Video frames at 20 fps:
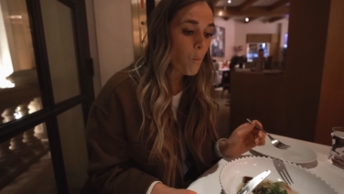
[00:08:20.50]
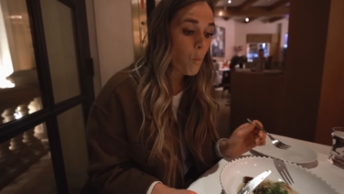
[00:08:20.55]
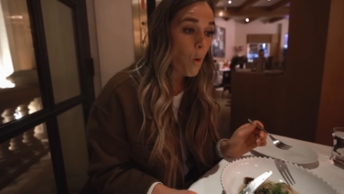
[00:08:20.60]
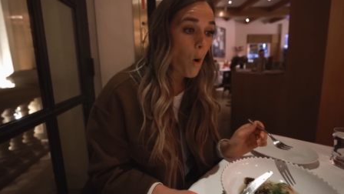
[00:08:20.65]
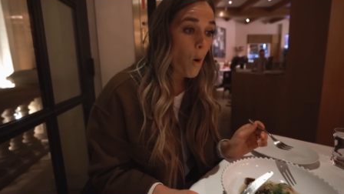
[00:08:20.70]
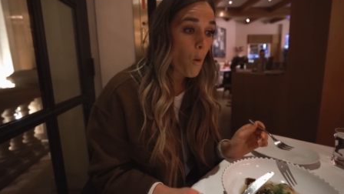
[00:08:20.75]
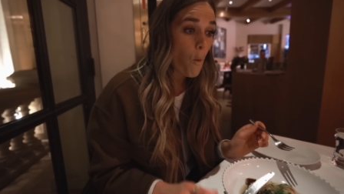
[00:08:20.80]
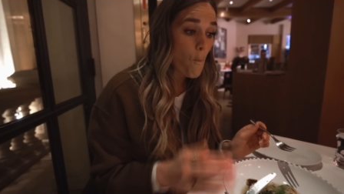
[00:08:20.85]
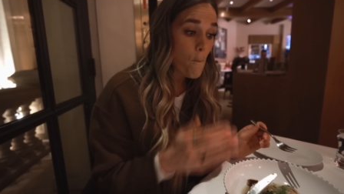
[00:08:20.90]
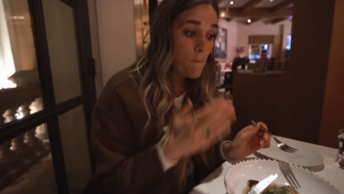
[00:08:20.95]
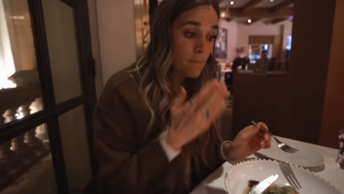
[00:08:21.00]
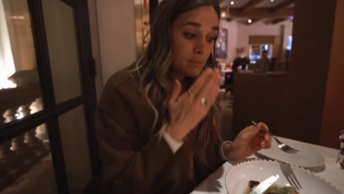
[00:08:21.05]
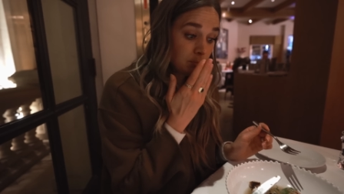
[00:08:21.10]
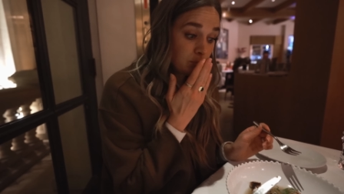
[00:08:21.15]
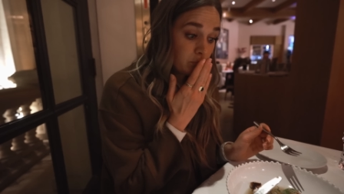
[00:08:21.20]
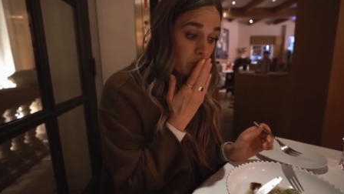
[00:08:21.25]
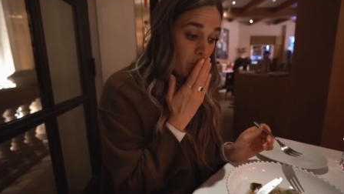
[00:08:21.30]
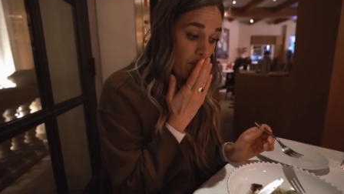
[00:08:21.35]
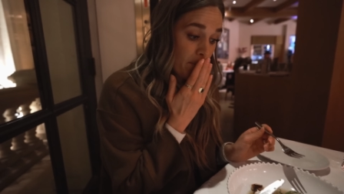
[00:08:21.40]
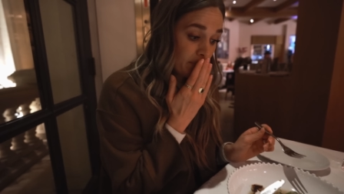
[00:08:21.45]
Whoa
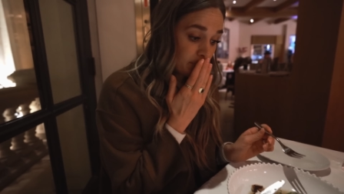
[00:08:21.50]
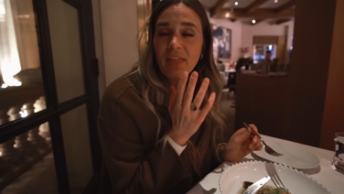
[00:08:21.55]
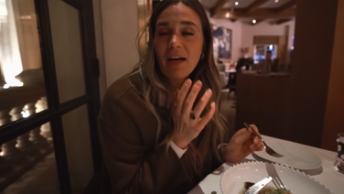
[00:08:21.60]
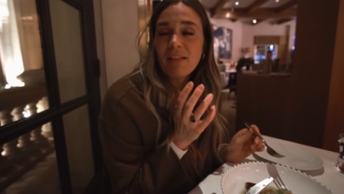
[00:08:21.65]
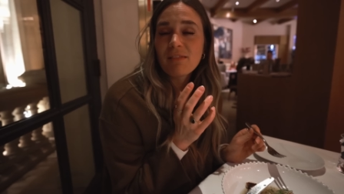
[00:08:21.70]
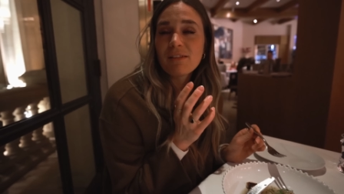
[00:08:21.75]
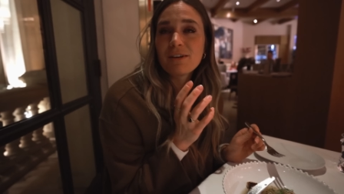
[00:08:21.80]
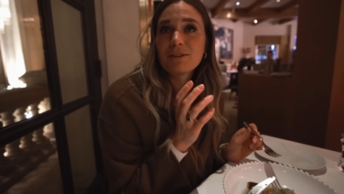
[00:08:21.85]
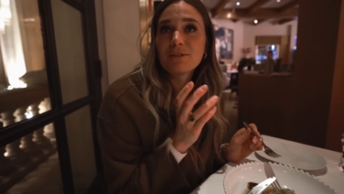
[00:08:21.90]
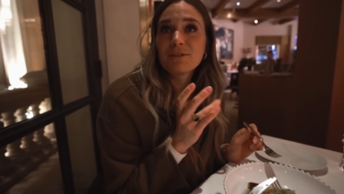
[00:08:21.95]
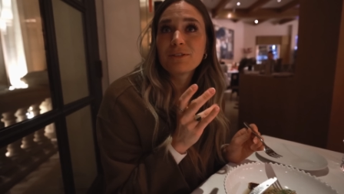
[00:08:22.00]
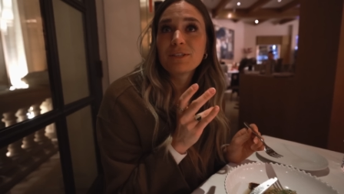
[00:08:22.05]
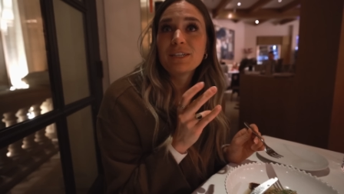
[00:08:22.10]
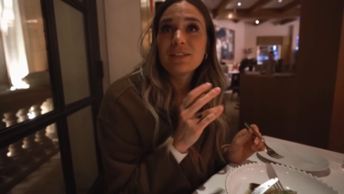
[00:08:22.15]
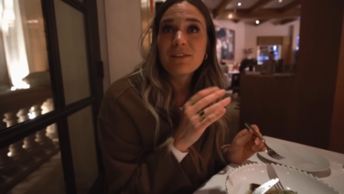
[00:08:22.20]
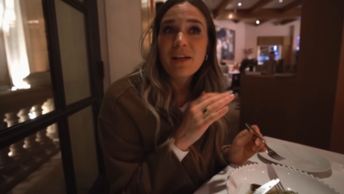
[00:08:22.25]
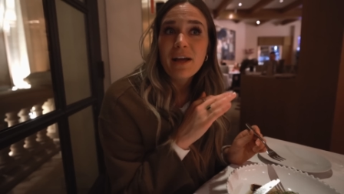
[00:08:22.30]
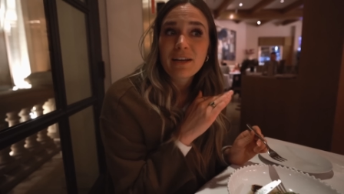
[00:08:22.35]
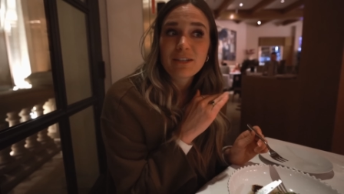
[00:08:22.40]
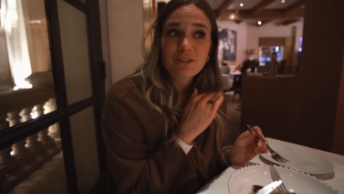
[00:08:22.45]
that
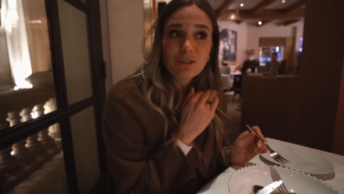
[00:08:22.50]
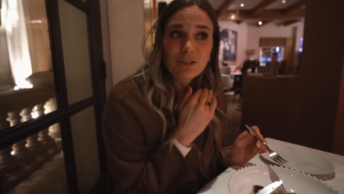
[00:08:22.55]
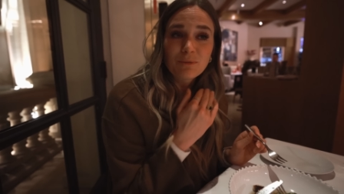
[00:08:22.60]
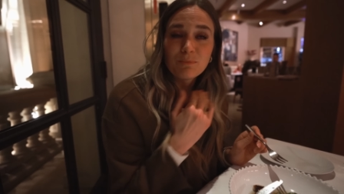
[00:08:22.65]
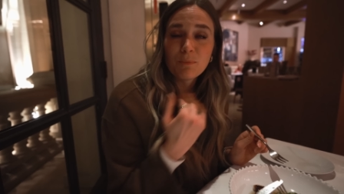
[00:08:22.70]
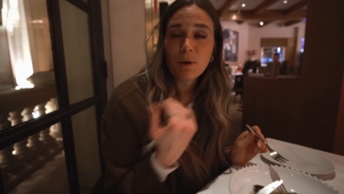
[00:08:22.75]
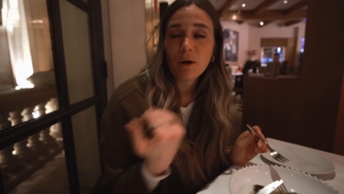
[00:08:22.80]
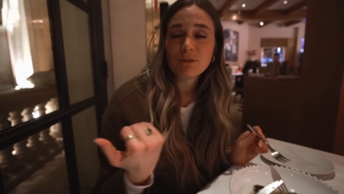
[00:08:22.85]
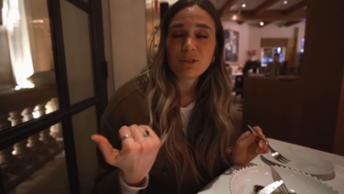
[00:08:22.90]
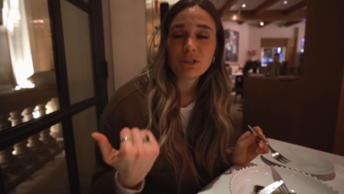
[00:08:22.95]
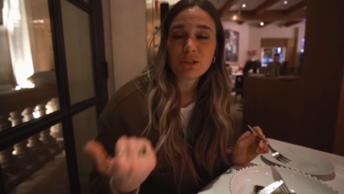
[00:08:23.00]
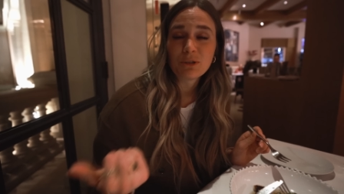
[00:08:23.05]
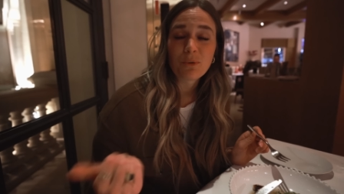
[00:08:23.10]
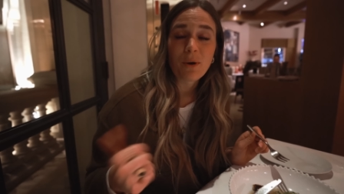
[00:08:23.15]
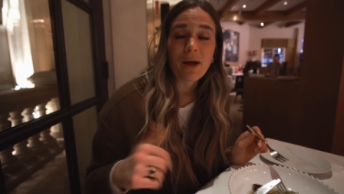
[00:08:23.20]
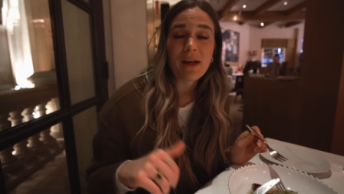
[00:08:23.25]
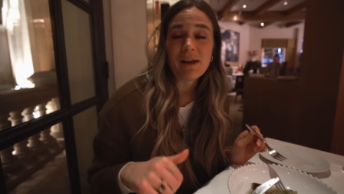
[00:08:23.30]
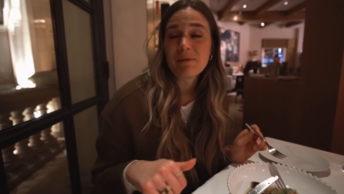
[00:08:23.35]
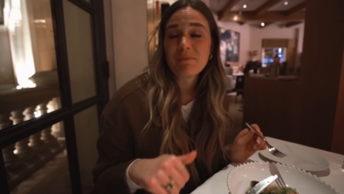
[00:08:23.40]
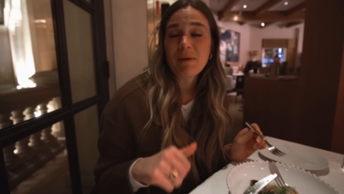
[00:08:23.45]
literally like just melted
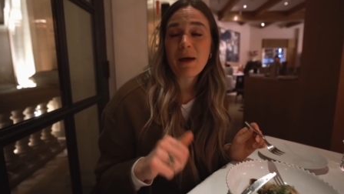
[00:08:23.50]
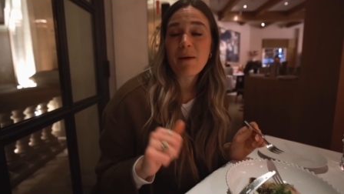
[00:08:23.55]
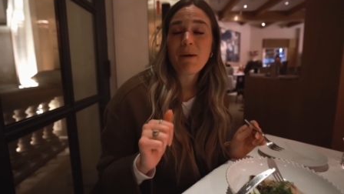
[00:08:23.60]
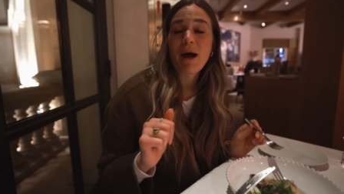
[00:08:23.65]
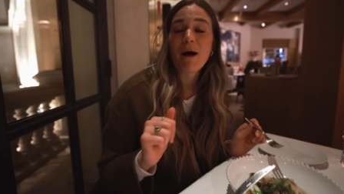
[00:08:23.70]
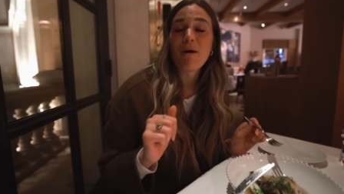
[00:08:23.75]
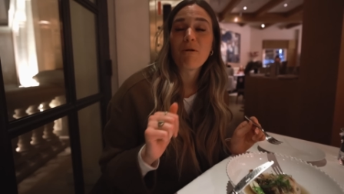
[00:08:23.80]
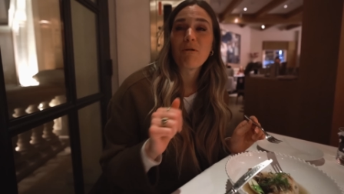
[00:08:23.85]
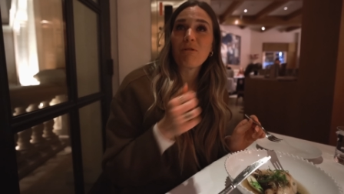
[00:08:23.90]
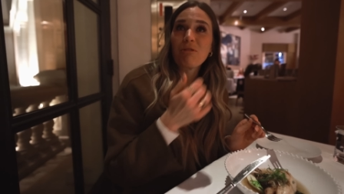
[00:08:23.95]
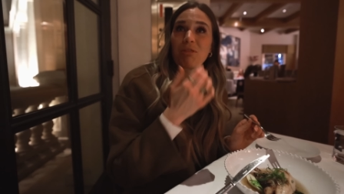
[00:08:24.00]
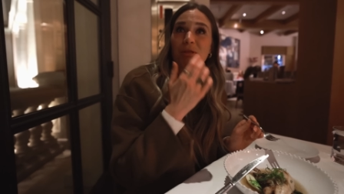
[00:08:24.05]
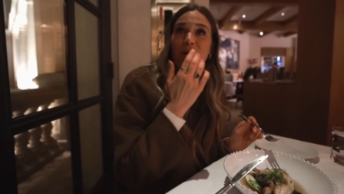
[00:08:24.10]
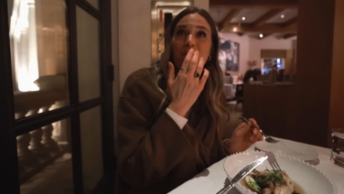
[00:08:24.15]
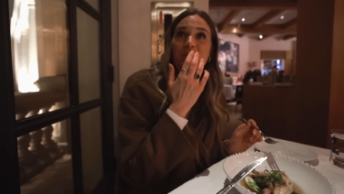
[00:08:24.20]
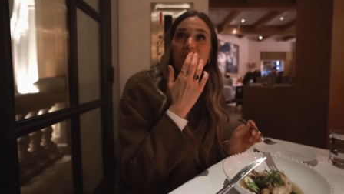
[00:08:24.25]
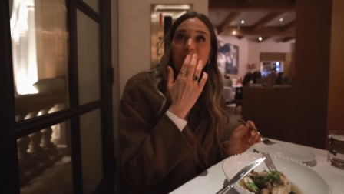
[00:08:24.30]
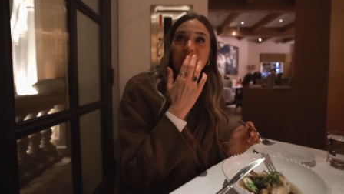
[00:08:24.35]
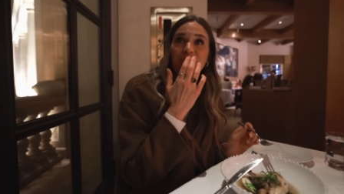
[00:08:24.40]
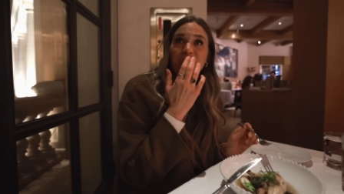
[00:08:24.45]
away in my mouth.
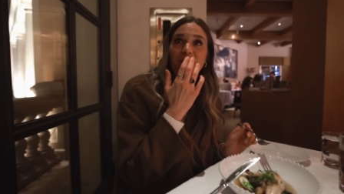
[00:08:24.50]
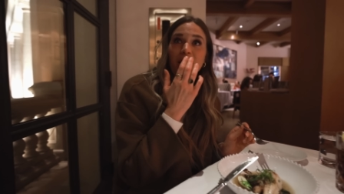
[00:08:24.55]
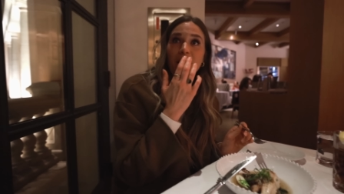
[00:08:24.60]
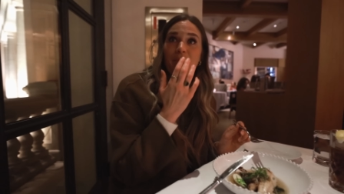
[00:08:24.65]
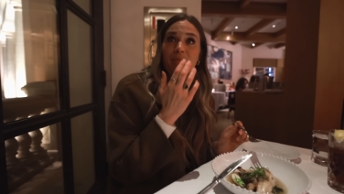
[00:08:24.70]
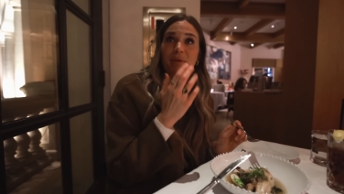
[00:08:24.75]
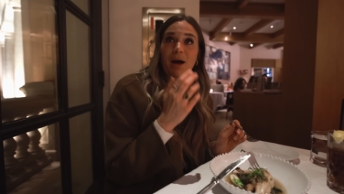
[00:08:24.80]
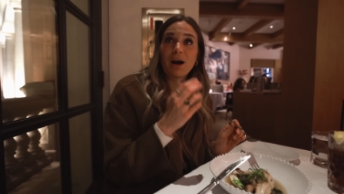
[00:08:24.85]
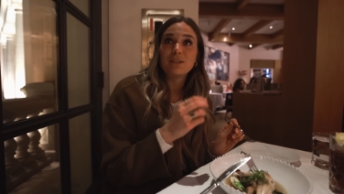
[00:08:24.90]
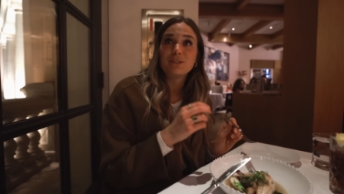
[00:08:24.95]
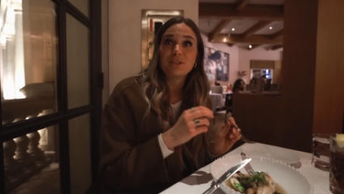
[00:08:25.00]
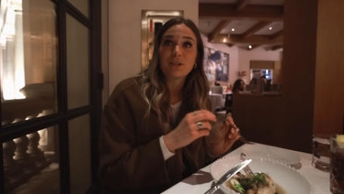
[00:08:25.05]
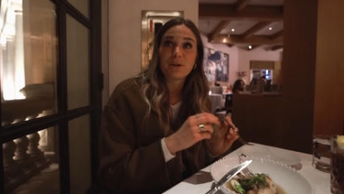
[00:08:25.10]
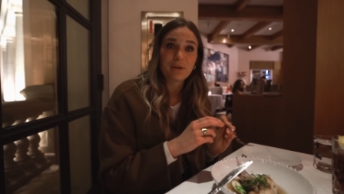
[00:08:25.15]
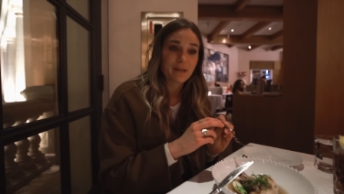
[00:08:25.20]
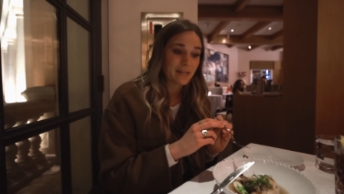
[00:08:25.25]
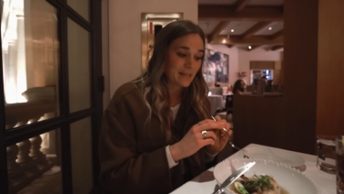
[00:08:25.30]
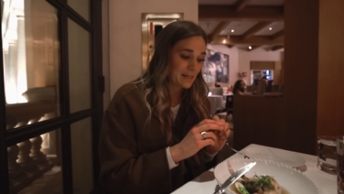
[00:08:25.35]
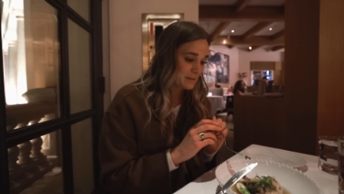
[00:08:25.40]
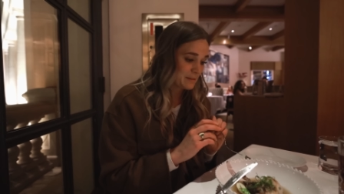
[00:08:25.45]
I got it. I'm not joking.